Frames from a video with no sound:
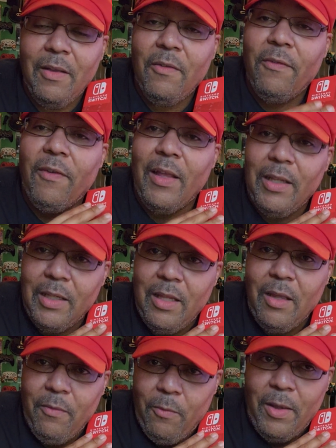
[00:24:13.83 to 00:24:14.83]
fell in
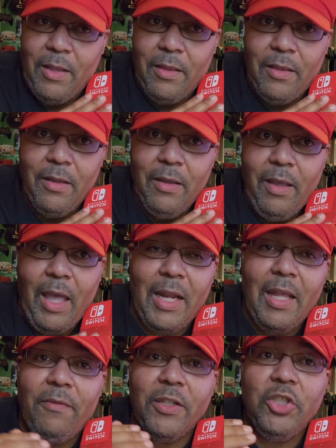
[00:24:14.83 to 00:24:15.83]
love with,
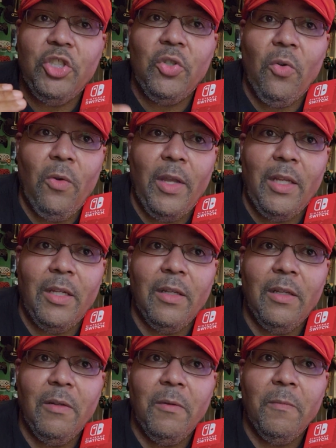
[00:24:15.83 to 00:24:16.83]
and have enjoyed
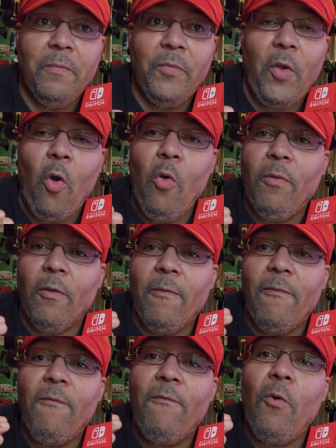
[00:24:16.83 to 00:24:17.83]
over
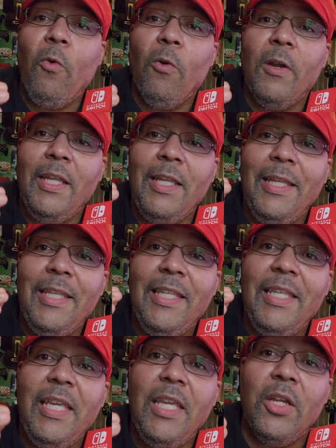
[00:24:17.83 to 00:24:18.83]
40
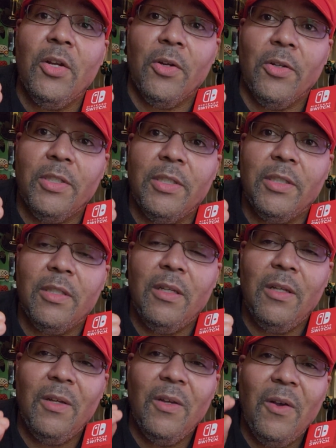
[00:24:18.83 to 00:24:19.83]
years.
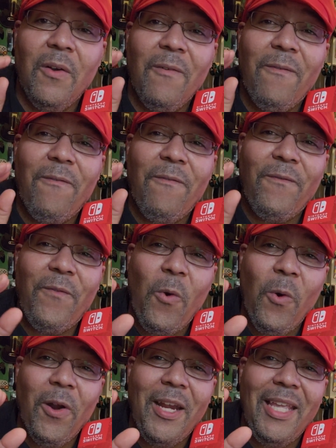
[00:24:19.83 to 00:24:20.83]

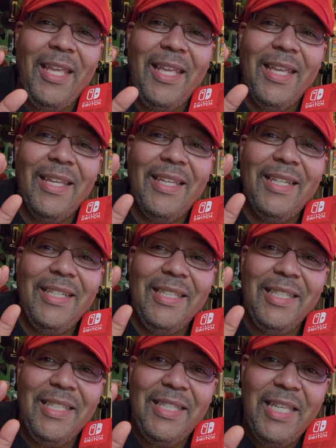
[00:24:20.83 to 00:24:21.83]
40
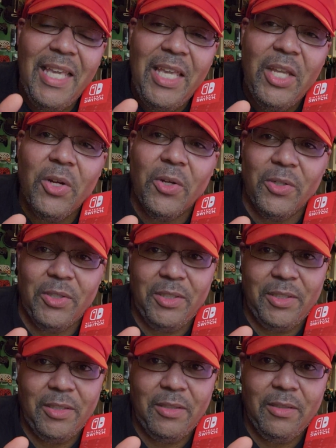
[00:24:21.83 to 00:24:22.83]

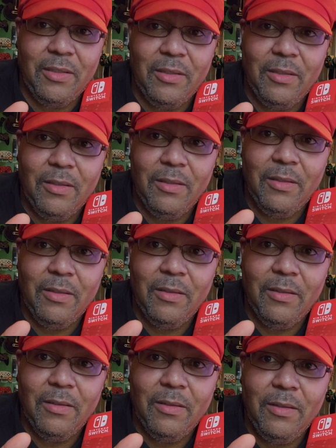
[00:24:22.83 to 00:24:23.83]
years
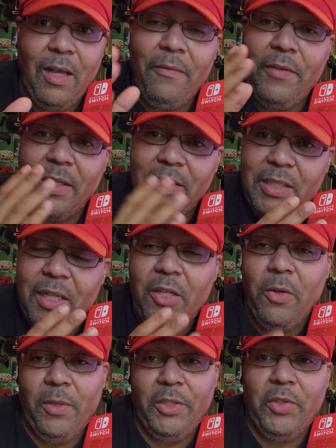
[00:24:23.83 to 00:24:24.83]
of
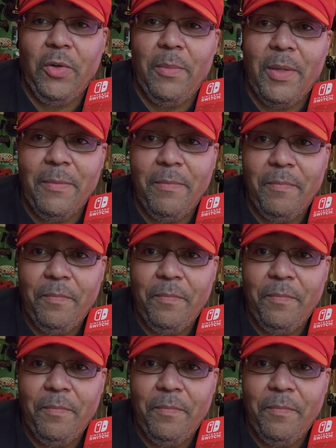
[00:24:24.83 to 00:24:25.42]
Nintendo enjoyment.